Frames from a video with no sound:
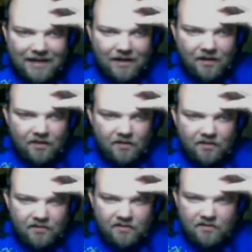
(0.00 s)

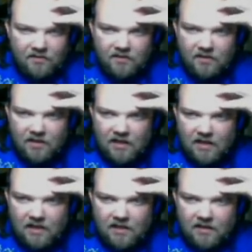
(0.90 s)

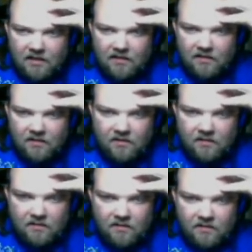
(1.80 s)

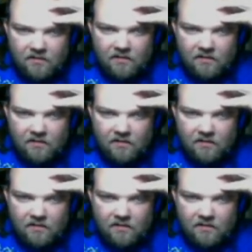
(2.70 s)
[no speech]